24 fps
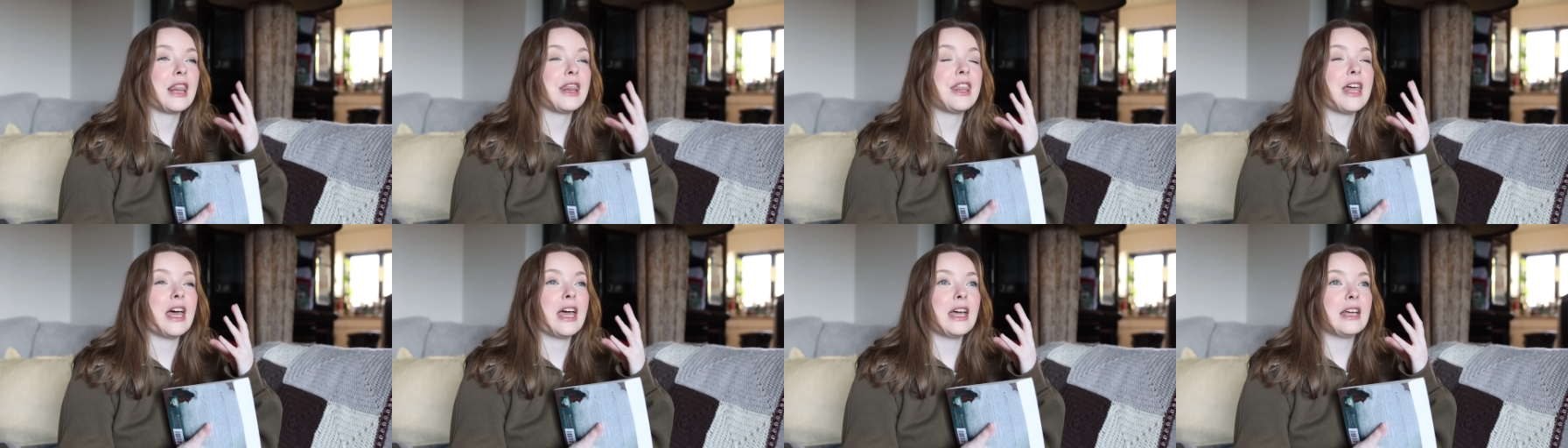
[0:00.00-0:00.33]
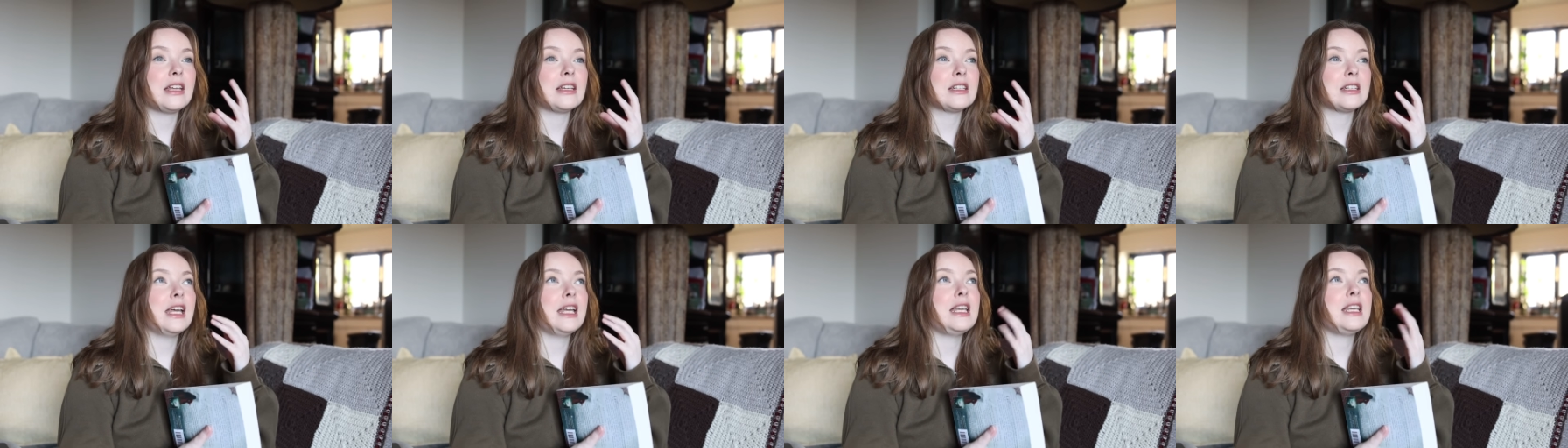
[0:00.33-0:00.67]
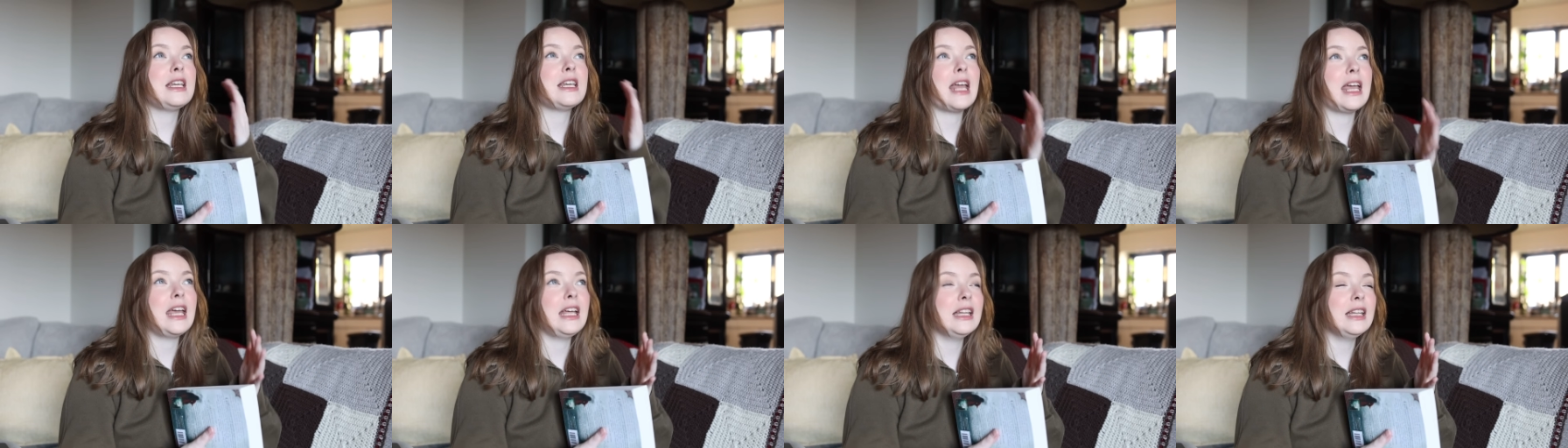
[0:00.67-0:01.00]
that
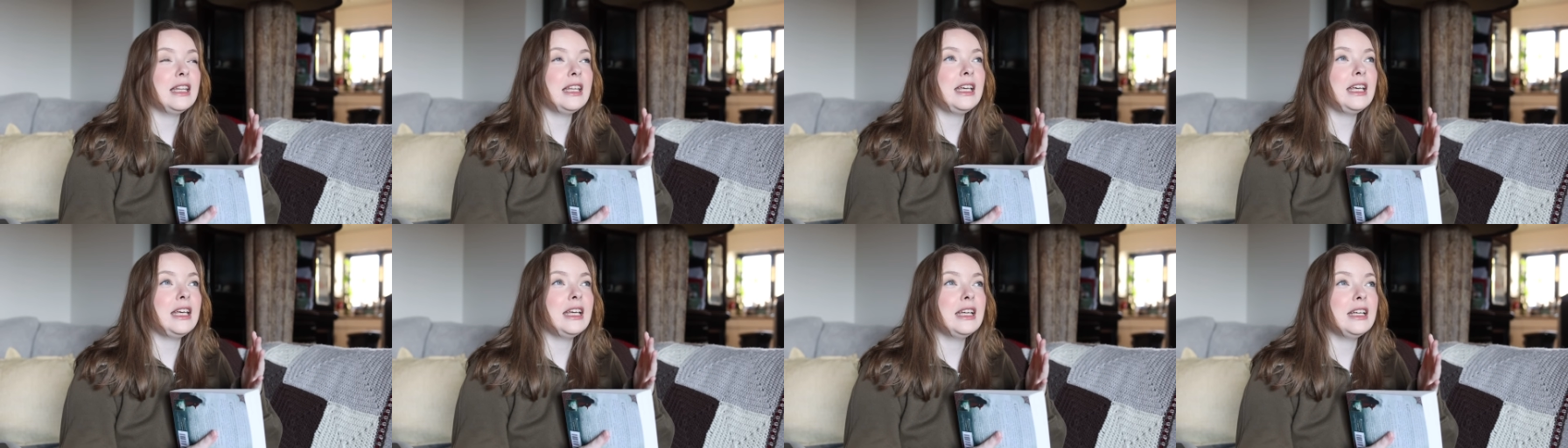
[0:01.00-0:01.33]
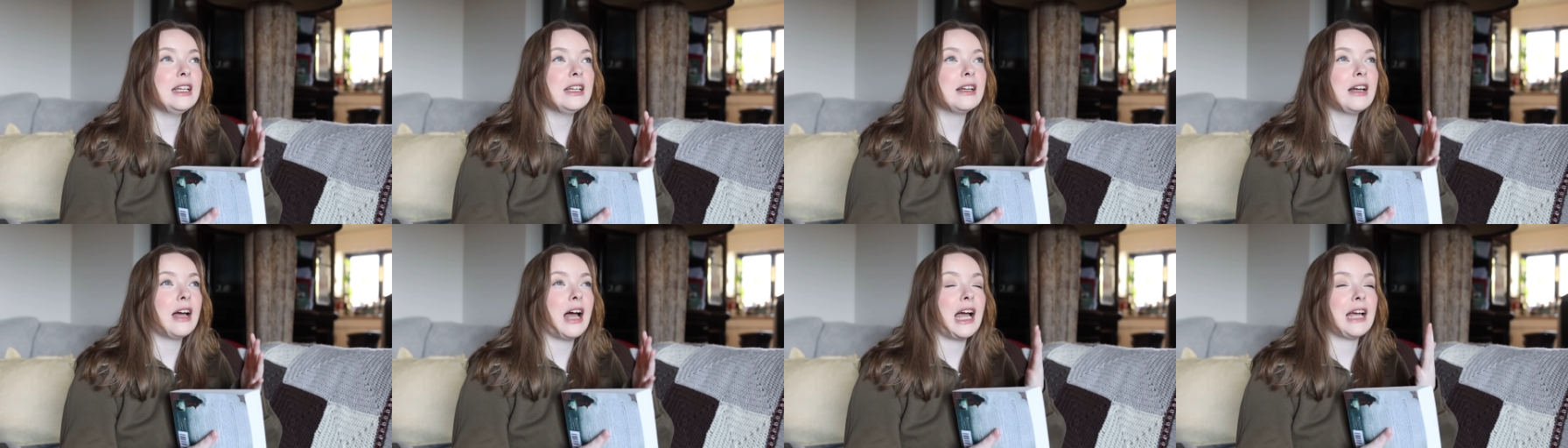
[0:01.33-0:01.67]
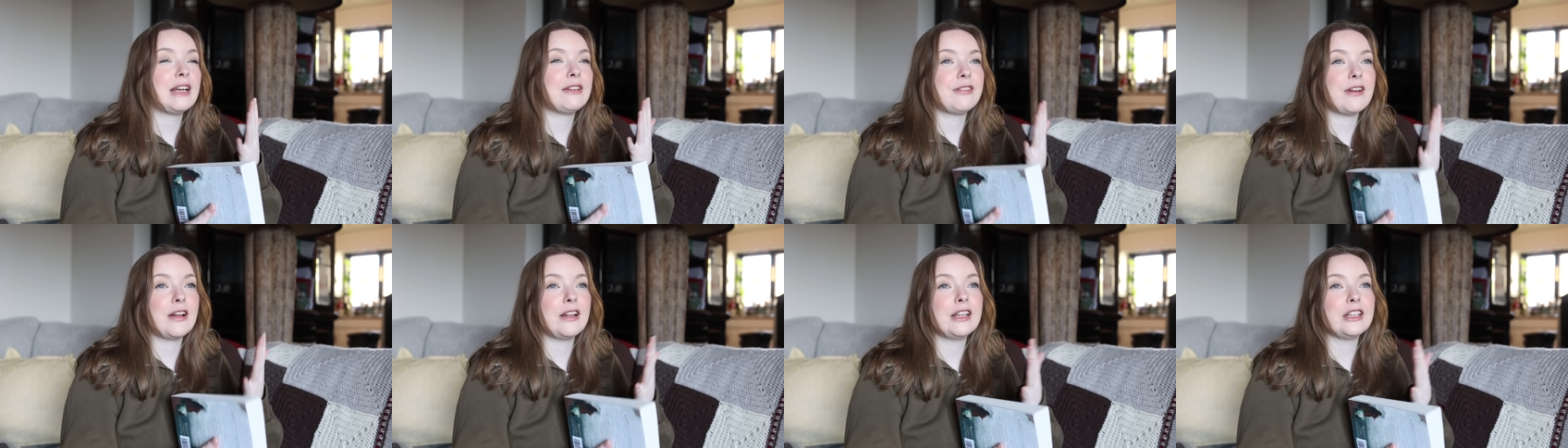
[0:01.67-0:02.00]
innately I
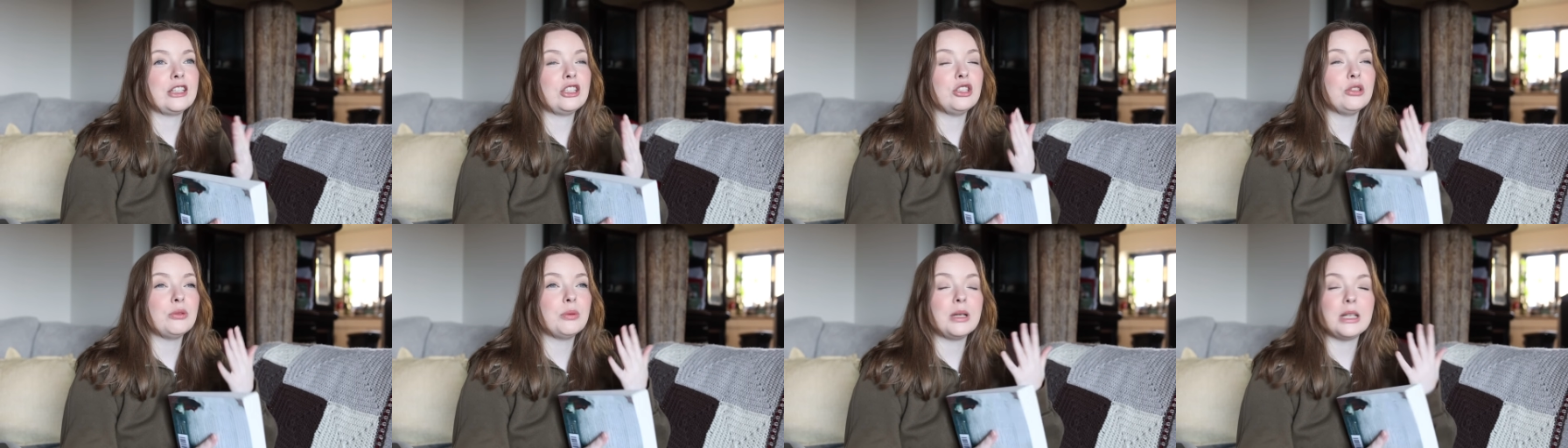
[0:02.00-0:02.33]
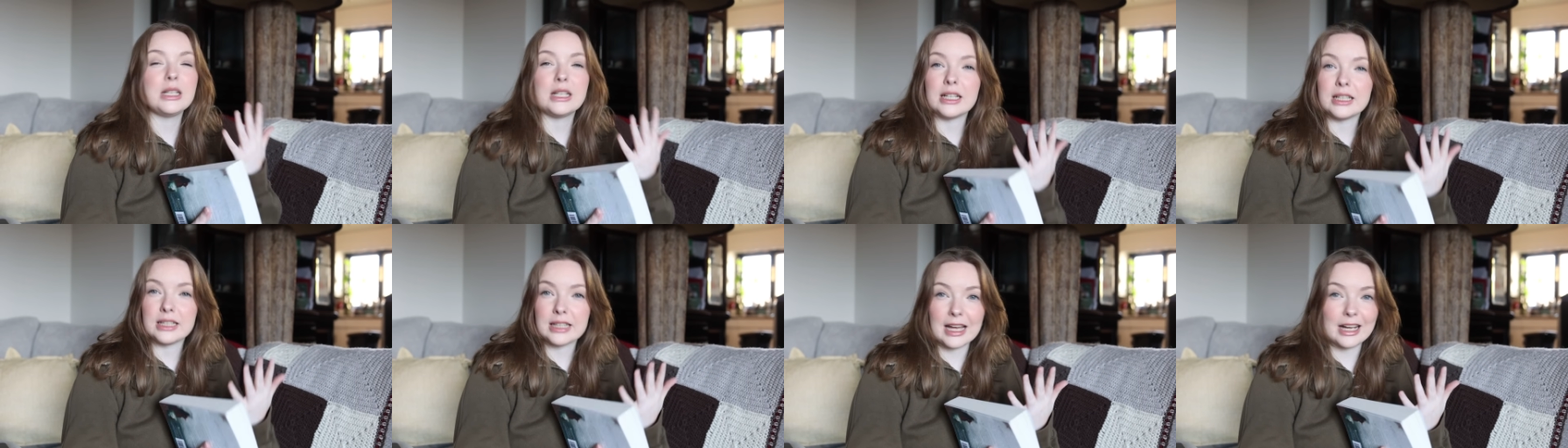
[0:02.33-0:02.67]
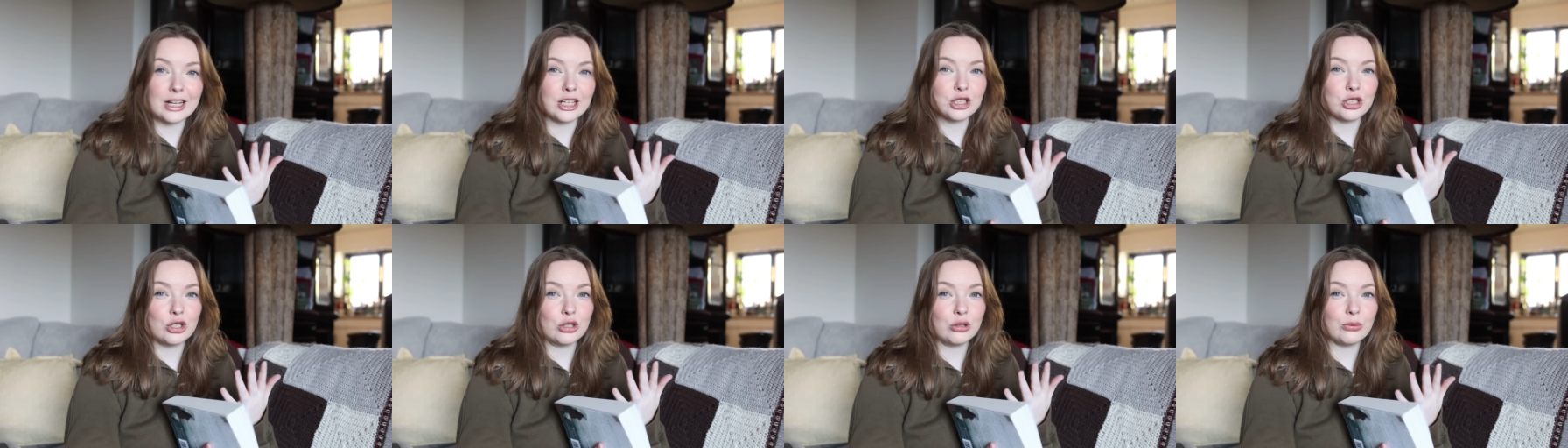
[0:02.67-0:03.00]
felt like you would
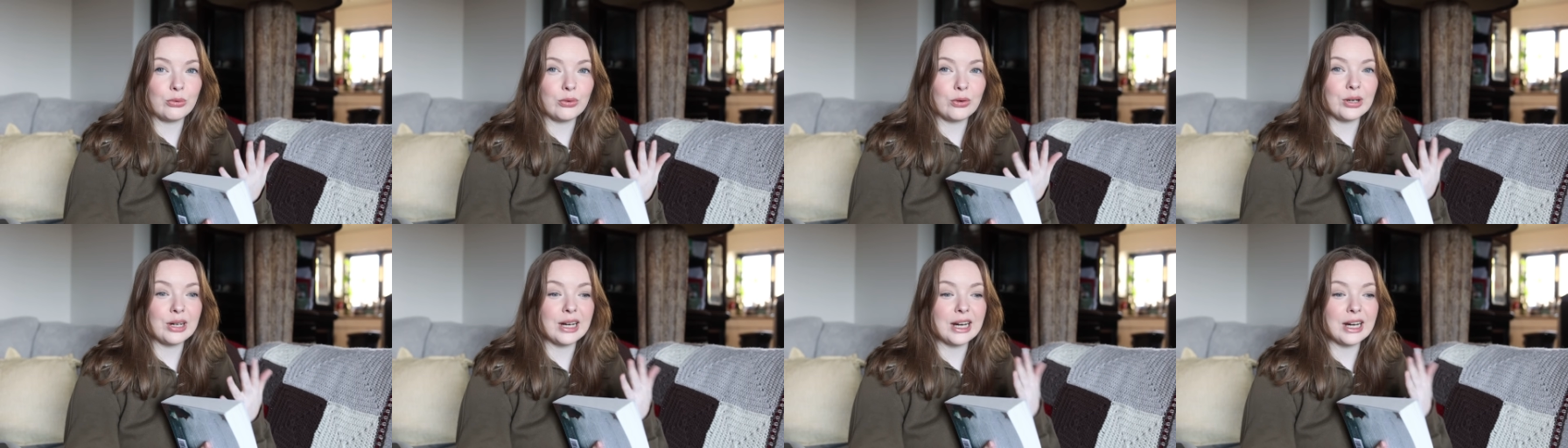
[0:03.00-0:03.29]
connect over.